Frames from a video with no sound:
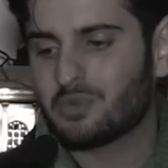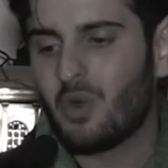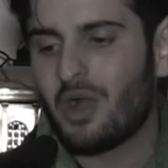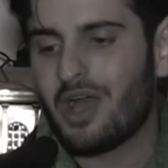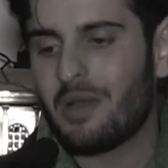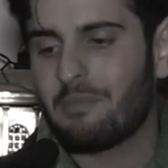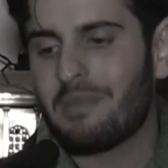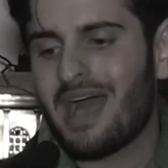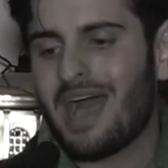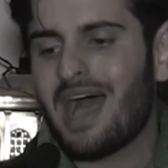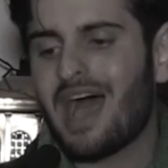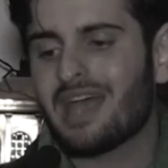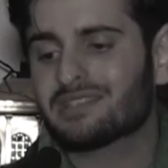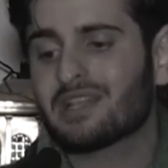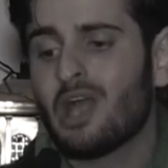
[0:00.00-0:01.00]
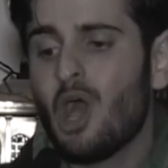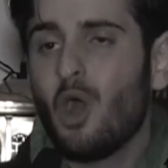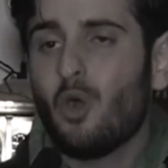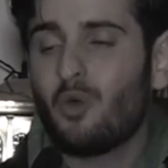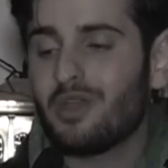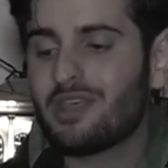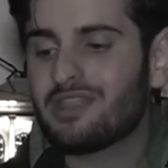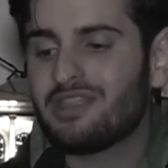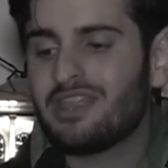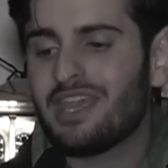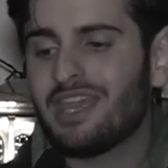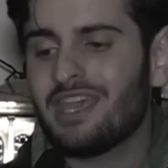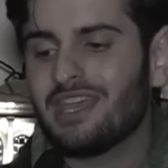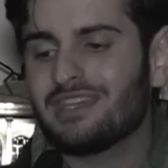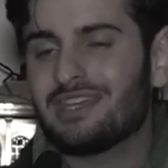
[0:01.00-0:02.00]
were massed. With
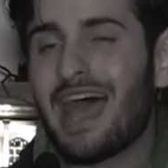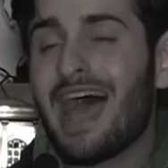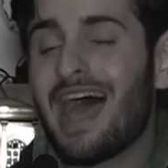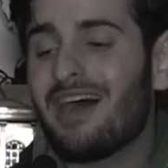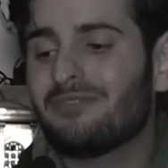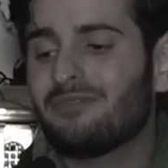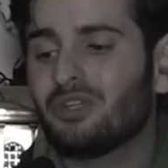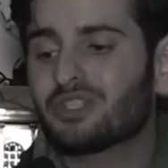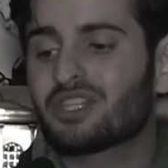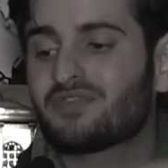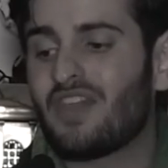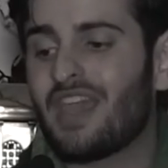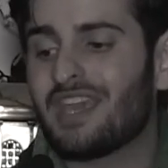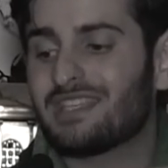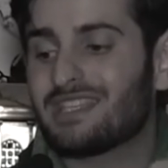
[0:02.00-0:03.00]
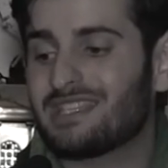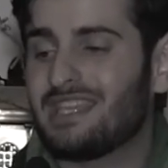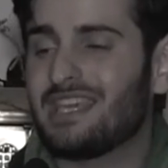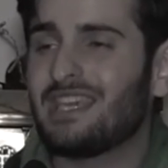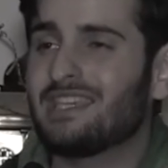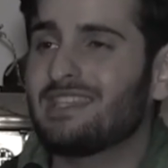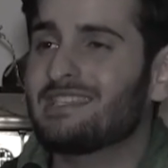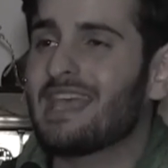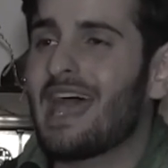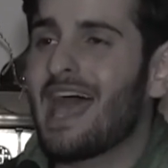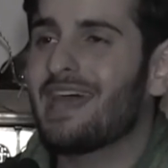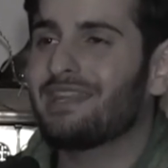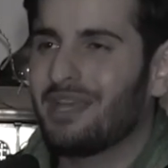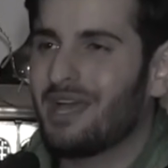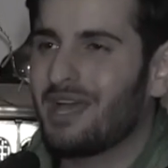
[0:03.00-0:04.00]
the devil's face these
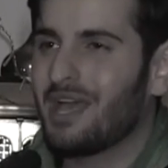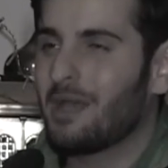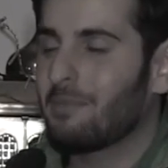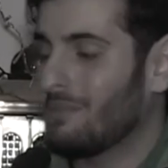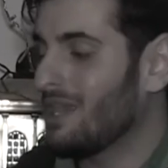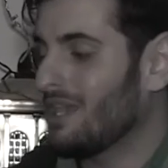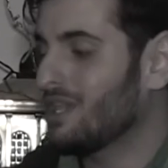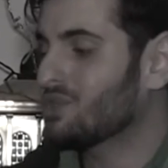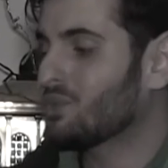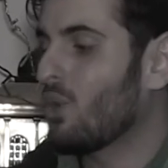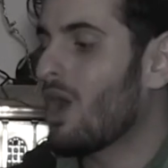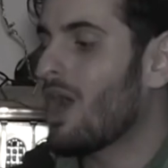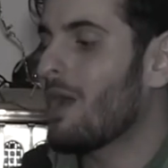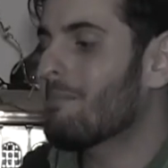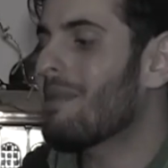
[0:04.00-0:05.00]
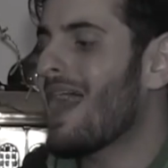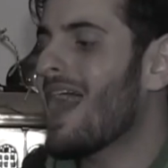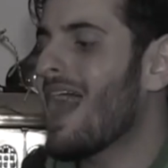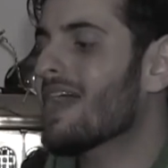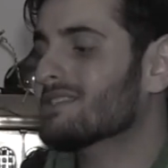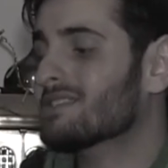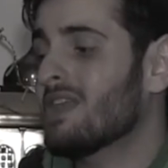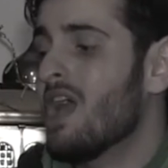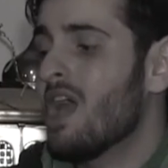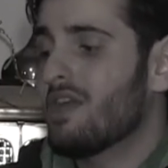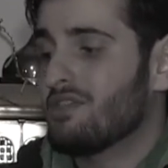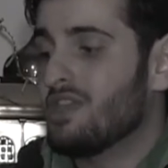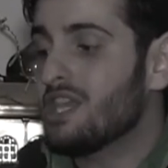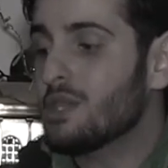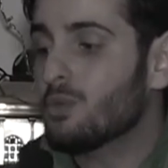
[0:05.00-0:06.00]
enemies were massed.
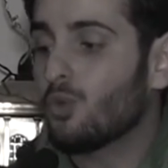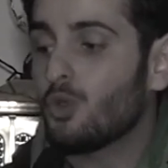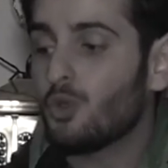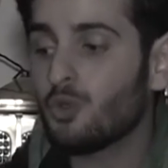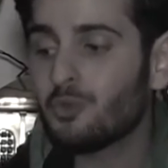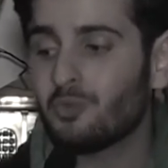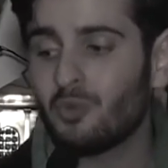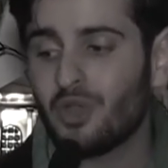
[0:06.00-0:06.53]
The womb